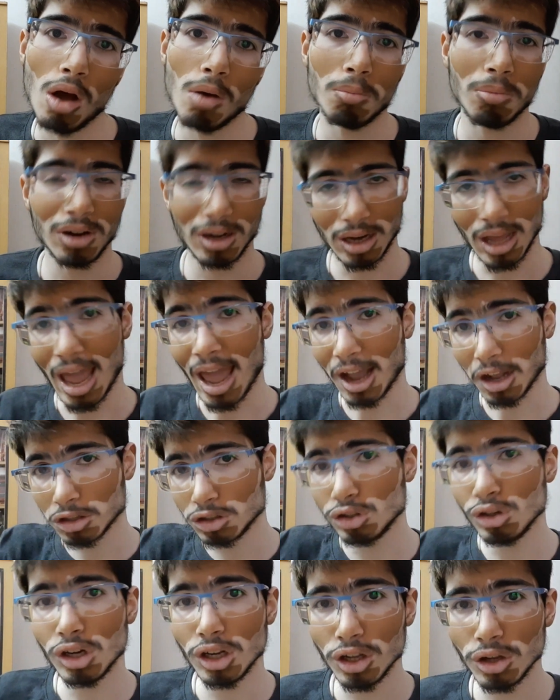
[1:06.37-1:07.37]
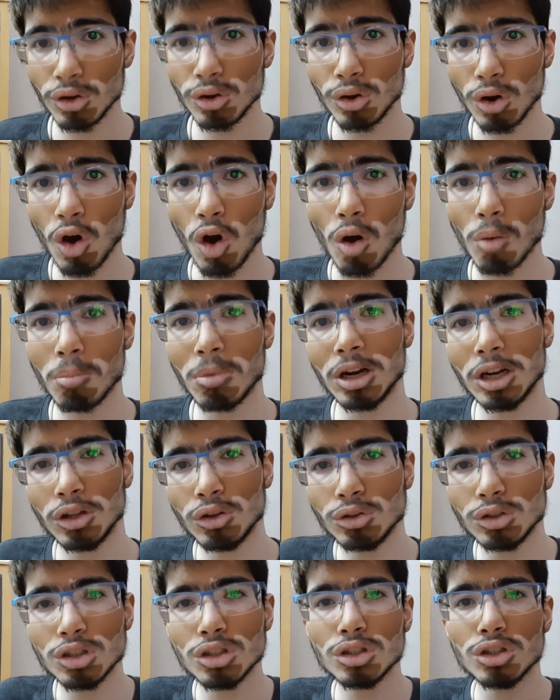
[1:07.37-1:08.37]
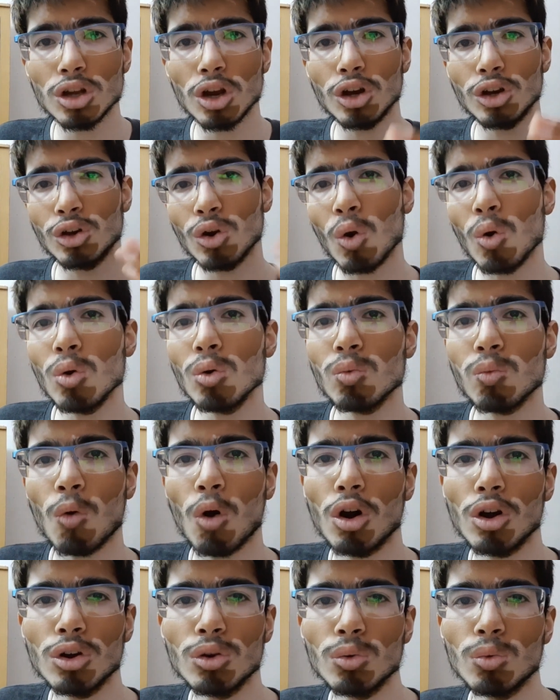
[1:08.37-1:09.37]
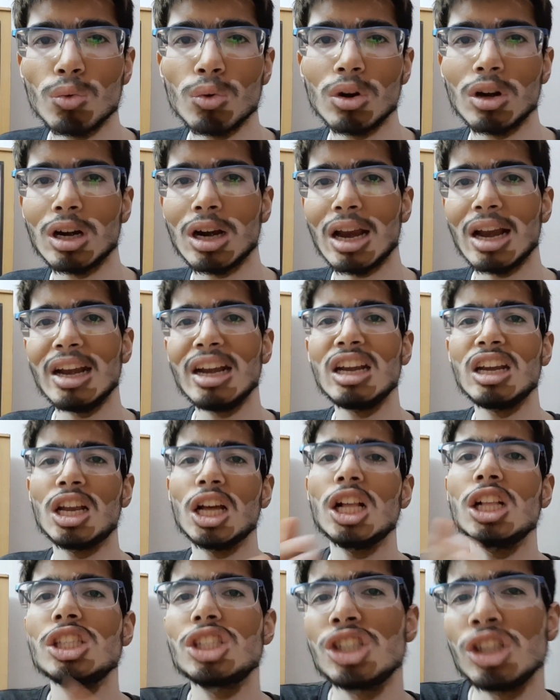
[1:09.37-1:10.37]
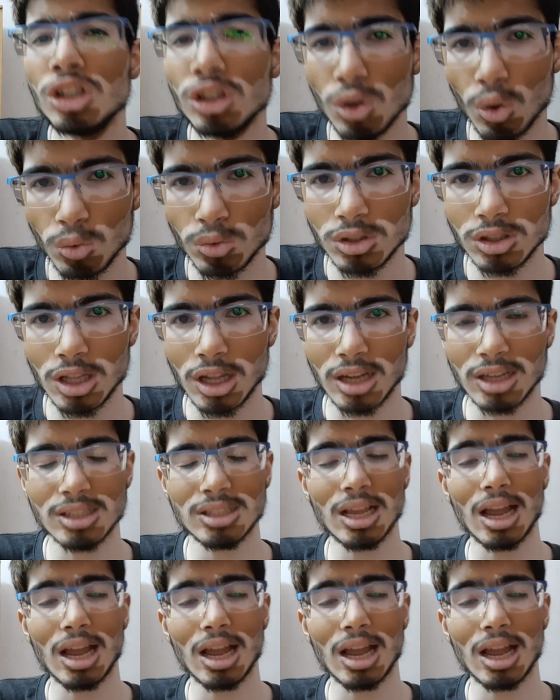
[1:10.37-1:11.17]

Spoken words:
but actually you know, but you just don't want to indulge in those things.